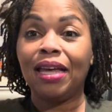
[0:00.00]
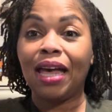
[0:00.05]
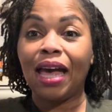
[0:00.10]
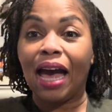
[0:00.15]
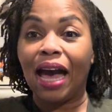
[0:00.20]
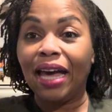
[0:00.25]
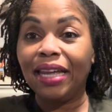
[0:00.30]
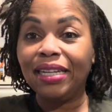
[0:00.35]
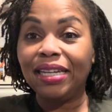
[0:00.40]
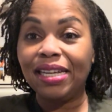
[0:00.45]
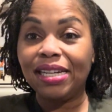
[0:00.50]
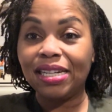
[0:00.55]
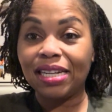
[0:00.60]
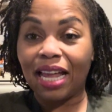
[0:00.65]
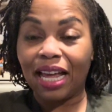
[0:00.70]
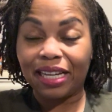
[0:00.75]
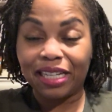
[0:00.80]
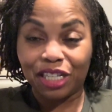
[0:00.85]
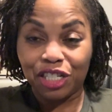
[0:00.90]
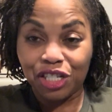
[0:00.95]
I needed
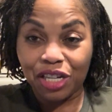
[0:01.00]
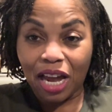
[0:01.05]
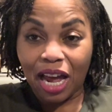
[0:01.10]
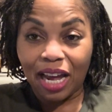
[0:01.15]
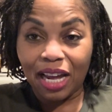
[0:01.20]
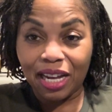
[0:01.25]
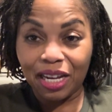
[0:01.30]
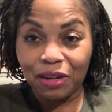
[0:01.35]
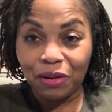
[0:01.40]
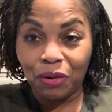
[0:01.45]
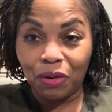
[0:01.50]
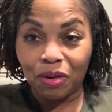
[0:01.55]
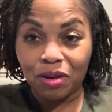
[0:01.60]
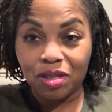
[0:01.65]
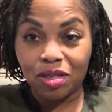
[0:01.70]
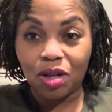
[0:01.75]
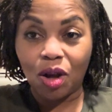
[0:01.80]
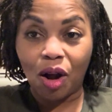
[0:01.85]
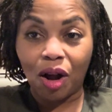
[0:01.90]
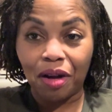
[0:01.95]
like a jacket or a
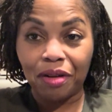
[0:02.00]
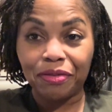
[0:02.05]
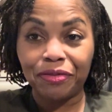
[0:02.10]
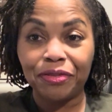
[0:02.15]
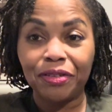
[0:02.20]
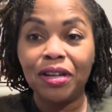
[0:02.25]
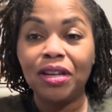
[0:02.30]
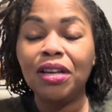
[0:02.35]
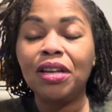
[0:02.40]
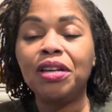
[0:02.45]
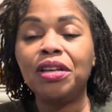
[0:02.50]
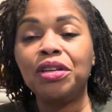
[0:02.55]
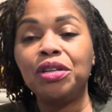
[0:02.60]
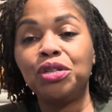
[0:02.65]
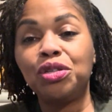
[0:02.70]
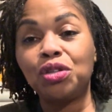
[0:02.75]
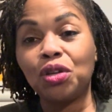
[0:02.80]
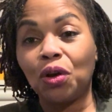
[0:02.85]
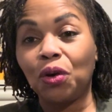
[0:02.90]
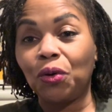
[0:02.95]
scarf.
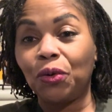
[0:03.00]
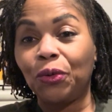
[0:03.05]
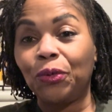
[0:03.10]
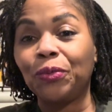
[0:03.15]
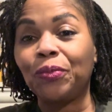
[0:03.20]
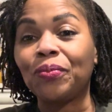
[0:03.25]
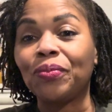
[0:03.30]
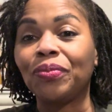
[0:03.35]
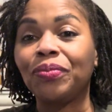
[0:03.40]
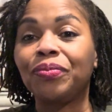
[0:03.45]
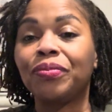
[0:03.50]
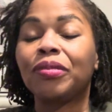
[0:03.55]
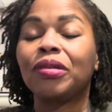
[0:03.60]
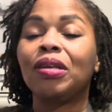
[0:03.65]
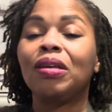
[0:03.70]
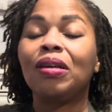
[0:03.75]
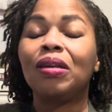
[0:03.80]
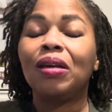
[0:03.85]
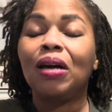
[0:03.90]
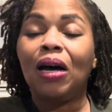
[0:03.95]
So,
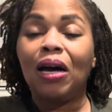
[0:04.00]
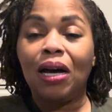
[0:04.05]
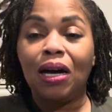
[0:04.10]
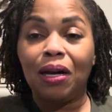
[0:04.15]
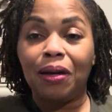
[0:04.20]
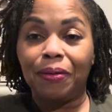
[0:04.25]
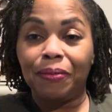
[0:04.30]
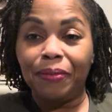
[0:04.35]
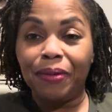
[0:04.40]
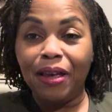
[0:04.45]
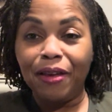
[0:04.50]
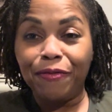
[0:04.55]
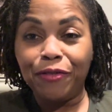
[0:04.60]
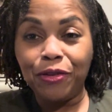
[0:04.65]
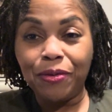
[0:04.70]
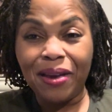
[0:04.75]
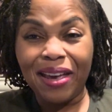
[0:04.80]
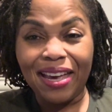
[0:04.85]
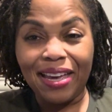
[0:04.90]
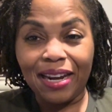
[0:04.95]
if
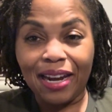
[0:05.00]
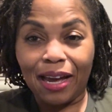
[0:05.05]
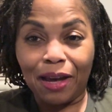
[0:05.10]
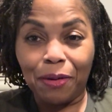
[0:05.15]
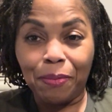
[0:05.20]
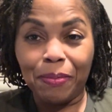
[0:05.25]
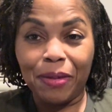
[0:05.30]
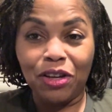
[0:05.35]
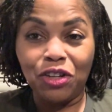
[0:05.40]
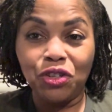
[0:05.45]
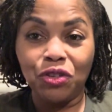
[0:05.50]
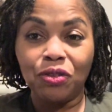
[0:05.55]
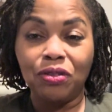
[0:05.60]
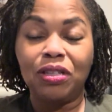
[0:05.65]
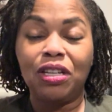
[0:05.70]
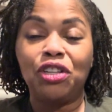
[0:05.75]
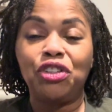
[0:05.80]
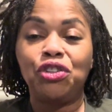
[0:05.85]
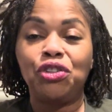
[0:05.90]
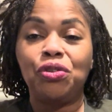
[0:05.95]
you head out, make sure
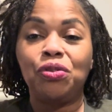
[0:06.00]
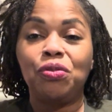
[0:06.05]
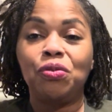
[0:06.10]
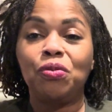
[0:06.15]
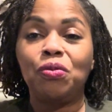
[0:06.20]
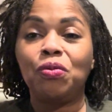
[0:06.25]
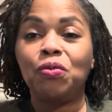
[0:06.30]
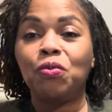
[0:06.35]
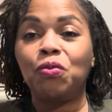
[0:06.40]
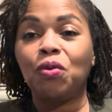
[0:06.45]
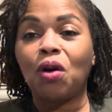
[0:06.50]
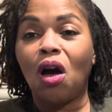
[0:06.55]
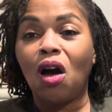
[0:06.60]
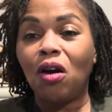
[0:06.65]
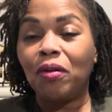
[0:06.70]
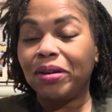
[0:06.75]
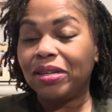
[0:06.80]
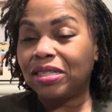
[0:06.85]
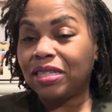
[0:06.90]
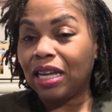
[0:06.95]
that you
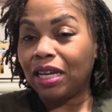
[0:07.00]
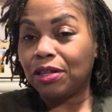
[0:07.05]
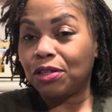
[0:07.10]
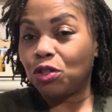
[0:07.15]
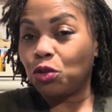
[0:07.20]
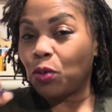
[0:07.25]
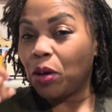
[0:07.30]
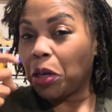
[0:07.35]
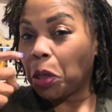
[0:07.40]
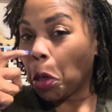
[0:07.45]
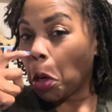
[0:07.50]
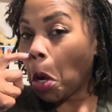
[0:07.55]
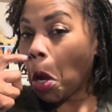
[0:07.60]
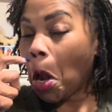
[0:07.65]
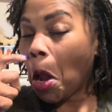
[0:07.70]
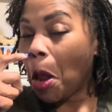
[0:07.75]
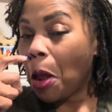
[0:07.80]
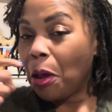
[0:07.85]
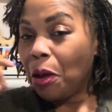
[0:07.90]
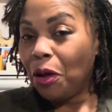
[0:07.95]
always take a sweater
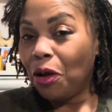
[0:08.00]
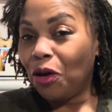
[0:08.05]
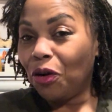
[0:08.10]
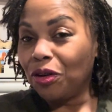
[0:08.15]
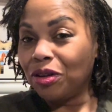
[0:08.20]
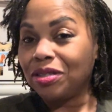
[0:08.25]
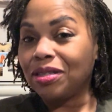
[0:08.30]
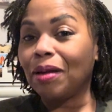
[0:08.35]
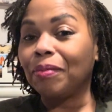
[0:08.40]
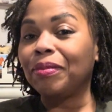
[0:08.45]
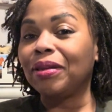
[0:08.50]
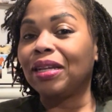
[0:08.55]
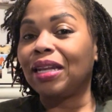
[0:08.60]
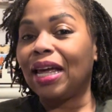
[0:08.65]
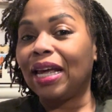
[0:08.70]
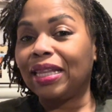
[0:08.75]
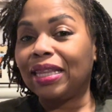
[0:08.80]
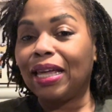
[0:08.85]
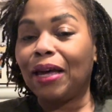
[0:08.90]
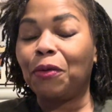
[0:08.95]
or something
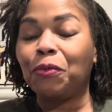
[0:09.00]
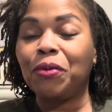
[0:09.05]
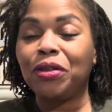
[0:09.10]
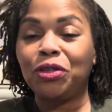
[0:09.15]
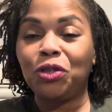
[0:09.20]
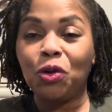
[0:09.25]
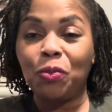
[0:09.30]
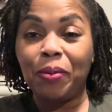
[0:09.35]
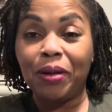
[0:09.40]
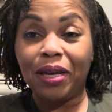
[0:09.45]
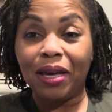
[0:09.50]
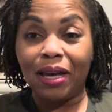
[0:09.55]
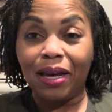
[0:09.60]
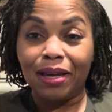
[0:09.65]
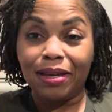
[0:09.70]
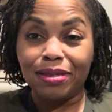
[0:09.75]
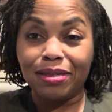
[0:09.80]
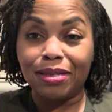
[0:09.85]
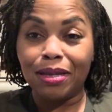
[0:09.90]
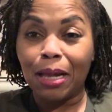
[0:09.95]
like that with you,
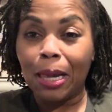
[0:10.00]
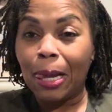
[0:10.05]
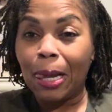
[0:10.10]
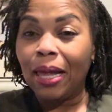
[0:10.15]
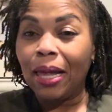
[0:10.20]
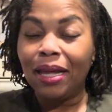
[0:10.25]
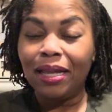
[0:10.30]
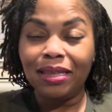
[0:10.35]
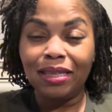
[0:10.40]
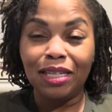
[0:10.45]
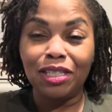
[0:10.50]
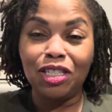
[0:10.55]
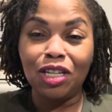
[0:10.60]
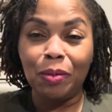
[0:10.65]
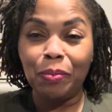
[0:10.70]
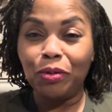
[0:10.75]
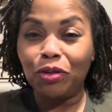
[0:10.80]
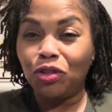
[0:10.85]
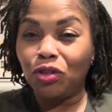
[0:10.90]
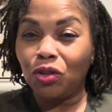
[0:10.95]
because the
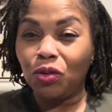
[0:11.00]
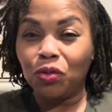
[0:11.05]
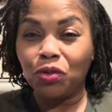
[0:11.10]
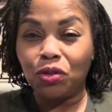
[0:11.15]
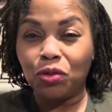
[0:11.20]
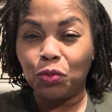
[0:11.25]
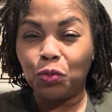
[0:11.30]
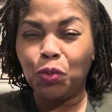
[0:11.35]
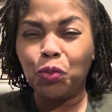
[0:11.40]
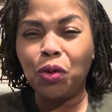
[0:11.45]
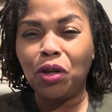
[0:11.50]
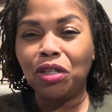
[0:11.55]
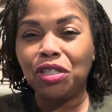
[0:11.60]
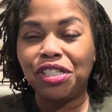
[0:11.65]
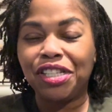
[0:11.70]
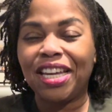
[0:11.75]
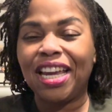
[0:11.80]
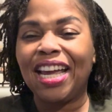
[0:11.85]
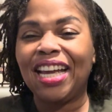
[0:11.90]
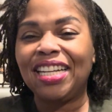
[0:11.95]
temperatures will
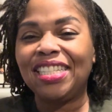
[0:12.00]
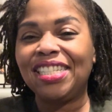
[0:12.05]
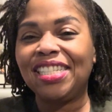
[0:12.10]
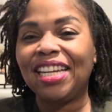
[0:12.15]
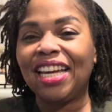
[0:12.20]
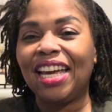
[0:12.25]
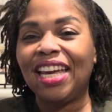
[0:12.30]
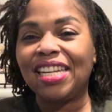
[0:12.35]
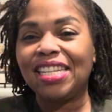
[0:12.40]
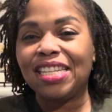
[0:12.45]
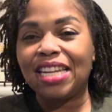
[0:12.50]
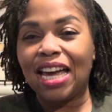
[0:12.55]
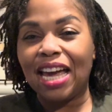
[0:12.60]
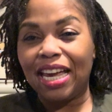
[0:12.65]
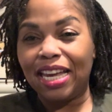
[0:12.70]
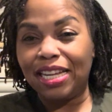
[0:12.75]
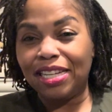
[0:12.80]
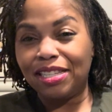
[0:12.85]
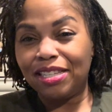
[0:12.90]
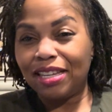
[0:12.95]
change at
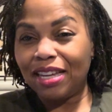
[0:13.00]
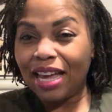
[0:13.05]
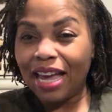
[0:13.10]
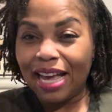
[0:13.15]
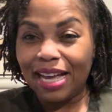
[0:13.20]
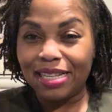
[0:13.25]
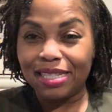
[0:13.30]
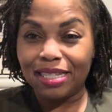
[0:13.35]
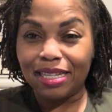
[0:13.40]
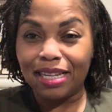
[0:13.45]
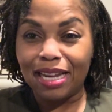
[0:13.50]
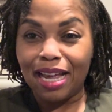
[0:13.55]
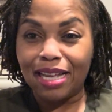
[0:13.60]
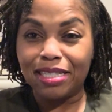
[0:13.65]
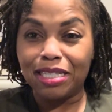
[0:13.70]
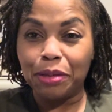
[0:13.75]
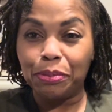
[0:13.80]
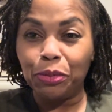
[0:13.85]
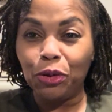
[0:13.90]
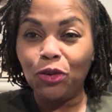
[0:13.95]
night as
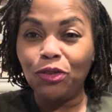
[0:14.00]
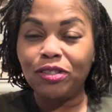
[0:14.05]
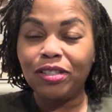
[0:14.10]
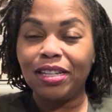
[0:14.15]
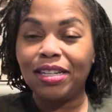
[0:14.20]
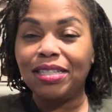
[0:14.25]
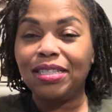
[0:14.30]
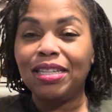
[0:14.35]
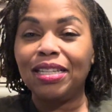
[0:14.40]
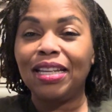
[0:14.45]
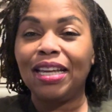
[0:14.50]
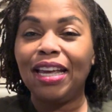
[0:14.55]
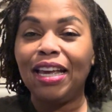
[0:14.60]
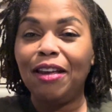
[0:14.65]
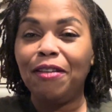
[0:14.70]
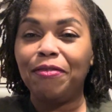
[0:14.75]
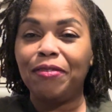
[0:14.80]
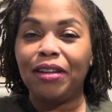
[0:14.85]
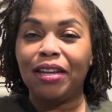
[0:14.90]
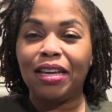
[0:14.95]
it moves into the
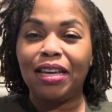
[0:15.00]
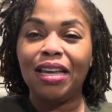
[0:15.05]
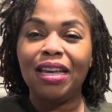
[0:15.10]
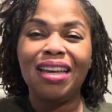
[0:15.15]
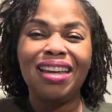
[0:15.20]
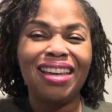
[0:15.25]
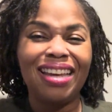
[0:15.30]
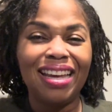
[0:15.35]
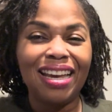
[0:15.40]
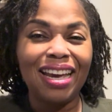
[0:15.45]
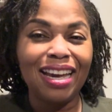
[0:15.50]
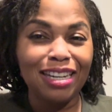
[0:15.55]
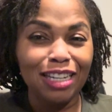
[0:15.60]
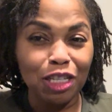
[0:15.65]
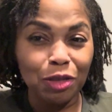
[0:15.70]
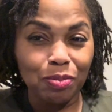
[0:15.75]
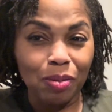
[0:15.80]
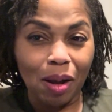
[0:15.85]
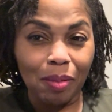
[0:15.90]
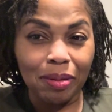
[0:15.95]
evening, and
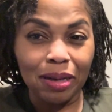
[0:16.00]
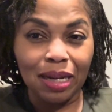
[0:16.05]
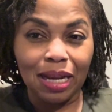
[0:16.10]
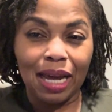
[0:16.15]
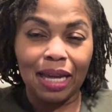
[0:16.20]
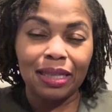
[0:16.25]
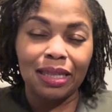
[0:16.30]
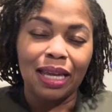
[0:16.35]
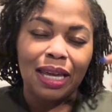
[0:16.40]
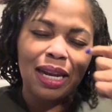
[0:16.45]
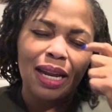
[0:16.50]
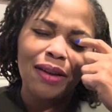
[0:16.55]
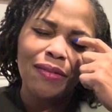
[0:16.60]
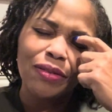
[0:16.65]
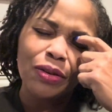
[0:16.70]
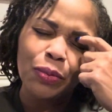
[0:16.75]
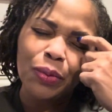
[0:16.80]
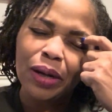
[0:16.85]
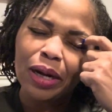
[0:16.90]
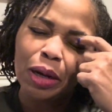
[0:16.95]
it's probably like that
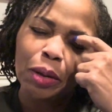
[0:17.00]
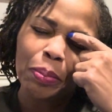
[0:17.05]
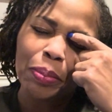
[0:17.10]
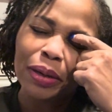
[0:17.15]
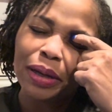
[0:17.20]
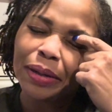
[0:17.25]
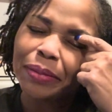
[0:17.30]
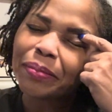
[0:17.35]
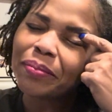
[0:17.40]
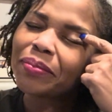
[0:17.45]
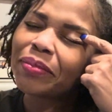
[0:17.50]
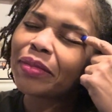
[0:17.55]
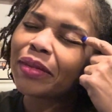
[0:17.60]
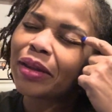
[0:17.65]
everywhere, but